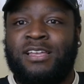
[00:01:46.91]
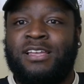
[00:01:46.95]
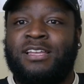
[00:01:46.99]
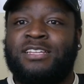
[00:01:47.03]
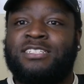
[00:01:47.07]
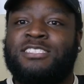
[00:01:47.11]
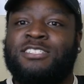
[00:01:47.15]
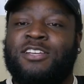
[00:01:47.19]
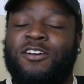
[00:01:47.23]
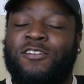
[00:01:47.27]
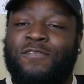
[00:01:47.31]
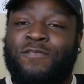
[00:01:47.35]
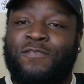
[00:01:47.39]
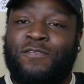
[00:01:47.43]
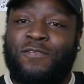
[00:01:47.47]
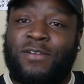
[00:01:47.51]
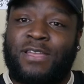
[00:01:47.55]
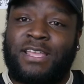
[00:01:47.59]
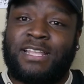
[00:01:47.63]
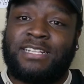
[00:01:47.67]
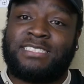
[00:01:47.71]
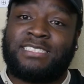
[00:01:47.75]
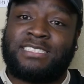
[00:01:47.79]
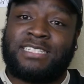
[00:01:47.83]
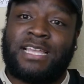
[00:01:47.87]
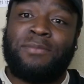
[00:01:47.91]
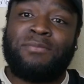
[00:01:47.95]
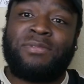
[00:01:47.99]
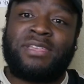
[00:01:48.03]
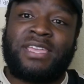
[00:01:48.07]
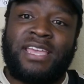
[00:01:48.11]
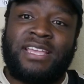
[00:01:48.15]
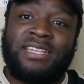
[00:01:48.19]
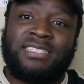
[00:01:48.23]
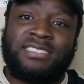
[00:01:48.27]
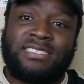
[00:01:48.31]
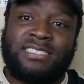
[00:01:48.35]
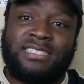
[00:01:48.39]
So, in some
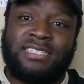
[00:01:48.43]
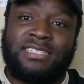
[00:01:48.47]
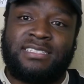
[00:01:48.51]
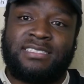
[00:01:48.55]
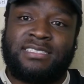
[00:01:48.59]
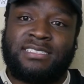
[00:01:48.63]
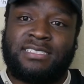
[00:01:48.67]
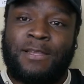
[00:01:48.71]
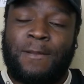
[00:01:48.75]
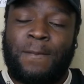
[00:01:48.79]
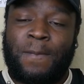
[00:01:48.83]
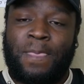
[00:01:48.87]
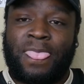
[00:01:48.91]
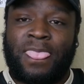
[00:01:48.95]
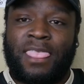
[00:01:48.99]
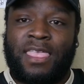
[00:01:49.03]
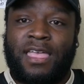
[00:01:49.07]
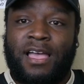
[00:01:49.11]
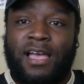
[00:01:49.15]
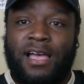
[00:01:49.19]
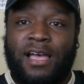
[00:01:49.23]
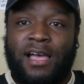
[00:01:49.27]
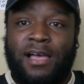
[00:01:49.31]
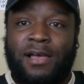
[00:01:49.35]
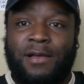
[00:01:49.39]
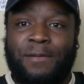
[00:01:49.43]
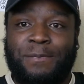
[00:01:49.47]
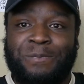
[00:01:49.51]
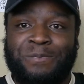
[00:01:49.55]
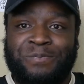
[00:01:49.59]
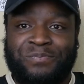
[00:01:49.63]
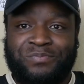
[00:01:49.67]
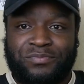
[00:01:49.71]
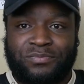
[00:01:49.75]
cases, um,